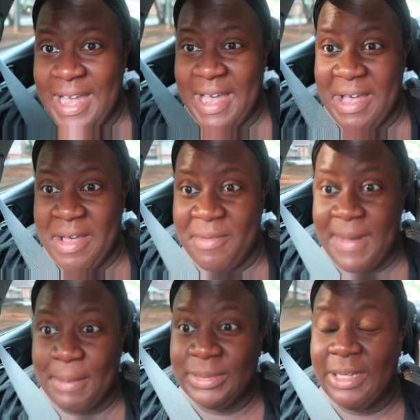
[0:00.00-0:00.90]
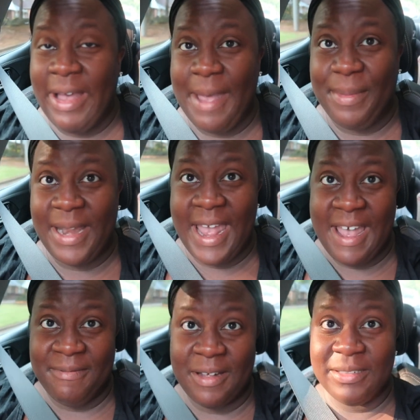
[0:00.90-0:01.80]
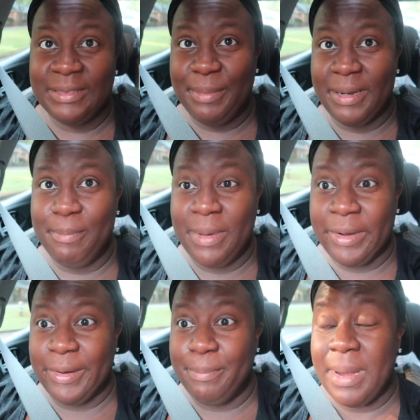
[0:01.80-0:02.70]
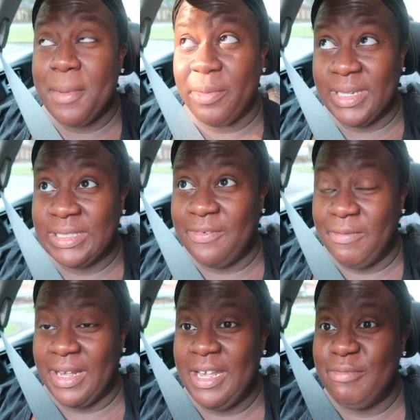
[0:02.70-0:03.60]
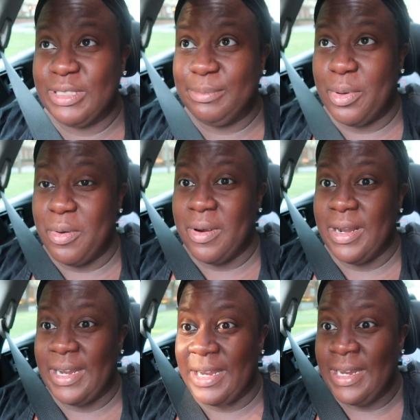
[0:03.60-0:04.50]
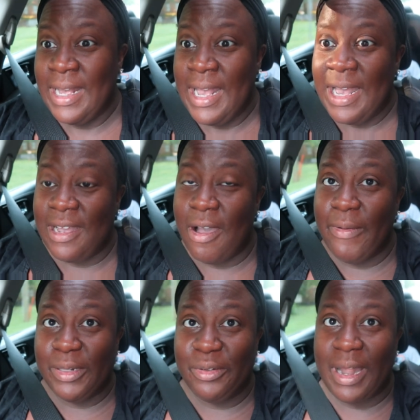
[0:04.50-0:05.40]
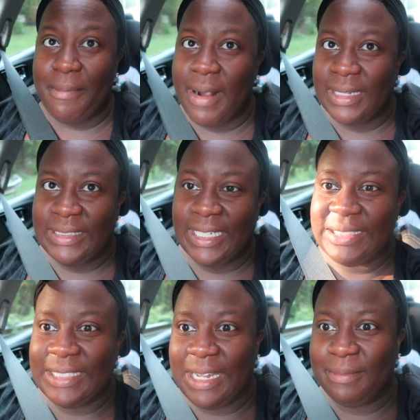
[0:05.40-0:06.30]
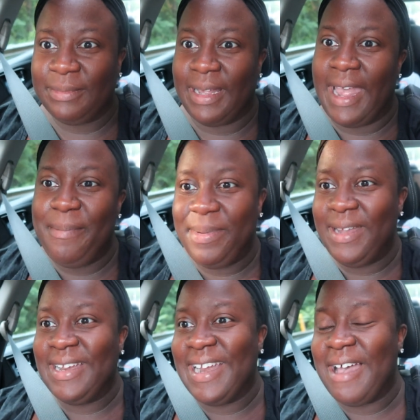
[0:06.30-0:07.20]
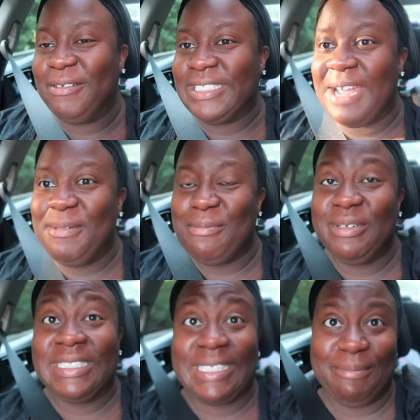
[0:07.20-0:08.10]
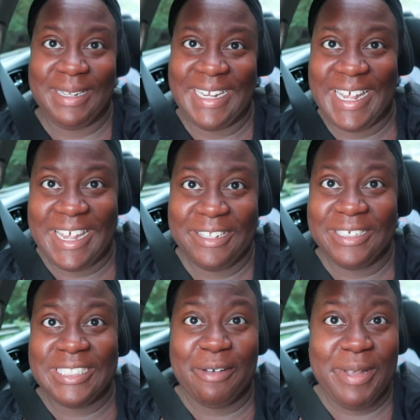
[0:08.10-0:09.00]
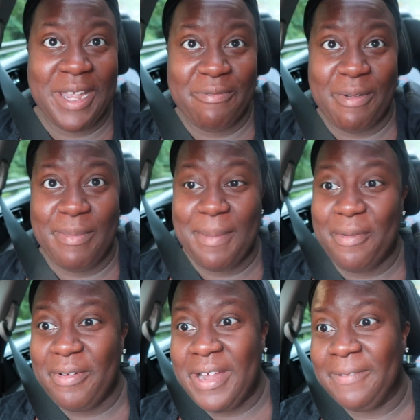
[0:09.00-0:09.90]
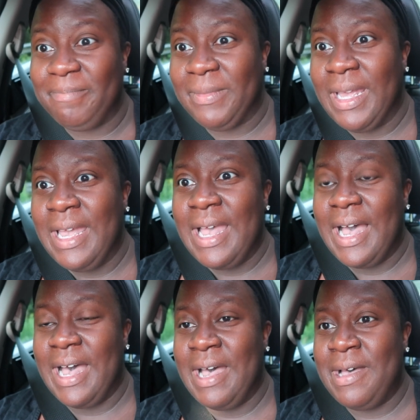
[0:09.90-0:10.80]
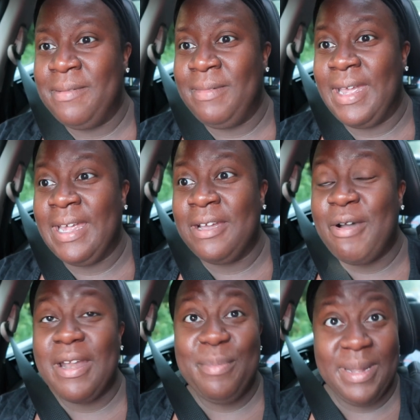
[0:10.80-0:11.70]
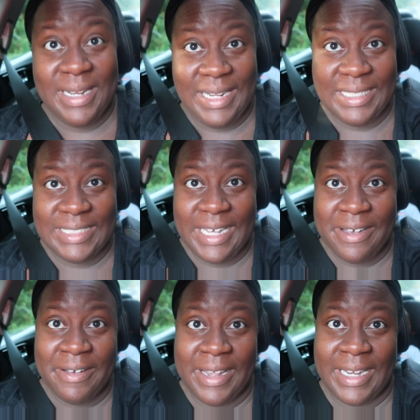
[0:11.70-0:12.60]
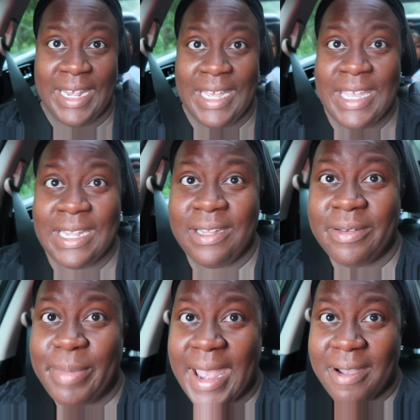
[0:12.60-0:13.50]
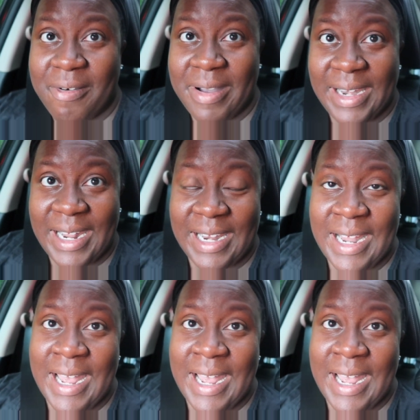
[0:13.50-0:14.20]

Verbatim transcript: I'm so happy to have those memories of when he was born and going through that process, and I'm happy that I was able to put something together so we can remember it in quite a bit of detail, and he can look back on it.